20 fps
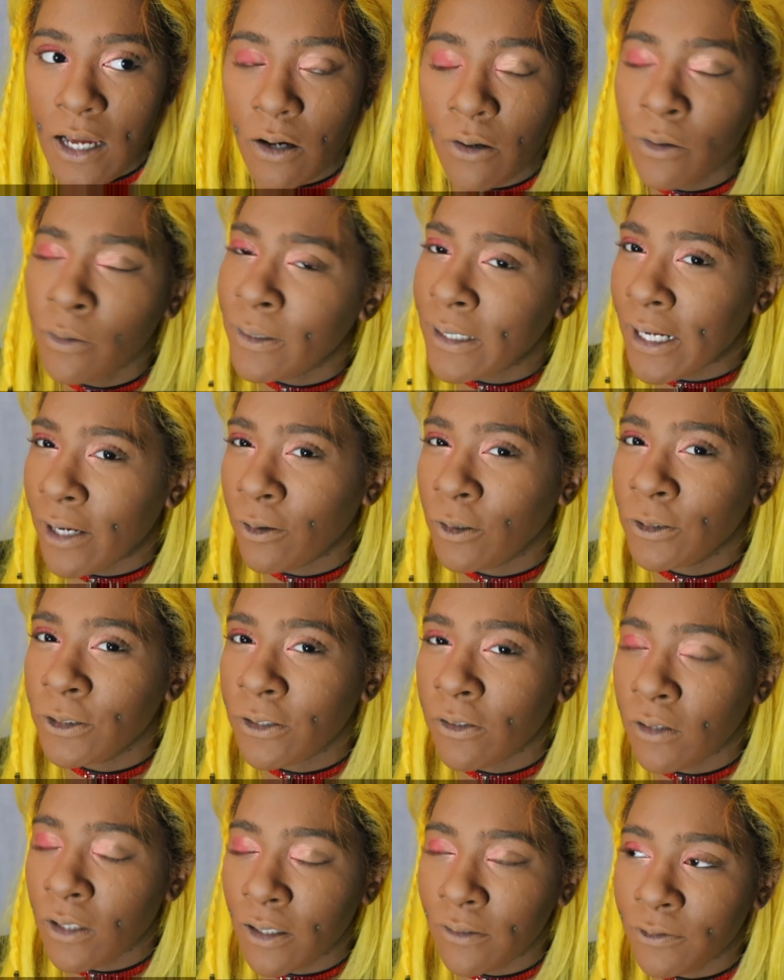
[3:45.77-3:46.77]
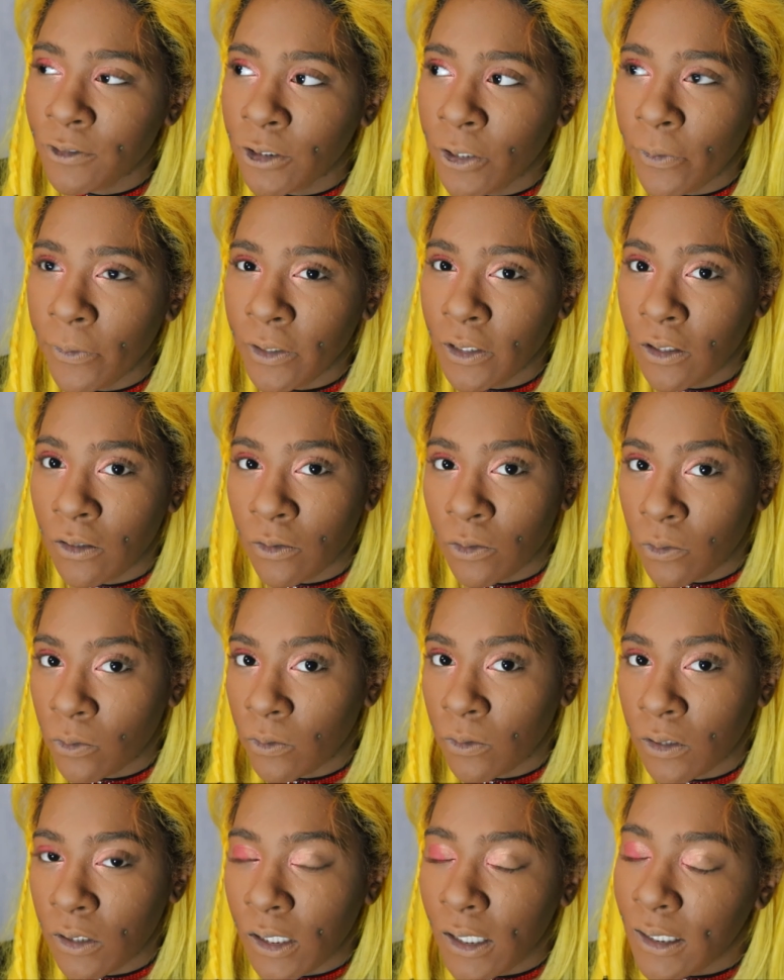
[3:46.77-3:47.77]
Oh, and I also love Tokyo
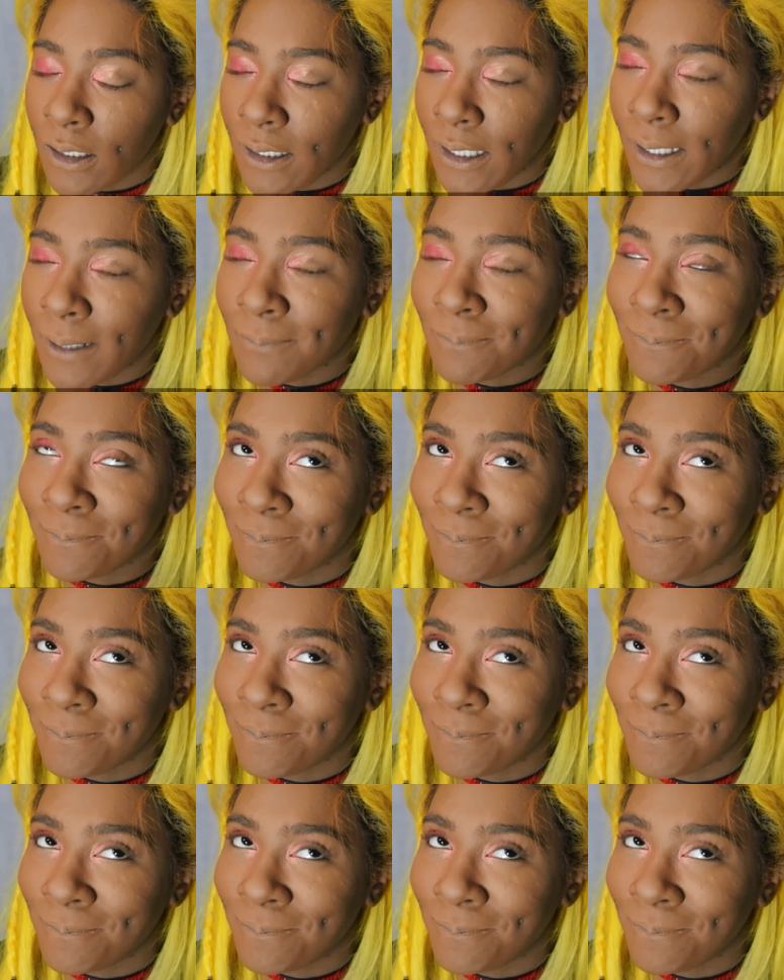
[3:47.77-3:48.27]
Ghoul, like